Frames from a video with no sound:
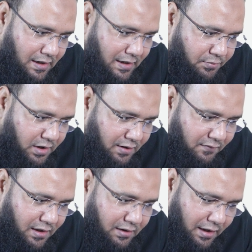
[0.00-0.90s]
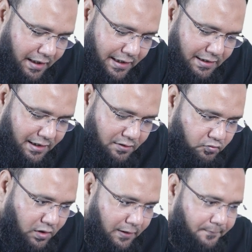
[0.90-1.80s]
I'm giving
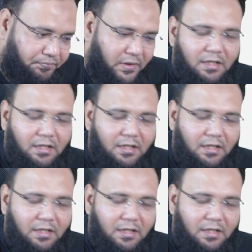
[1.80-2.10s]
heading one.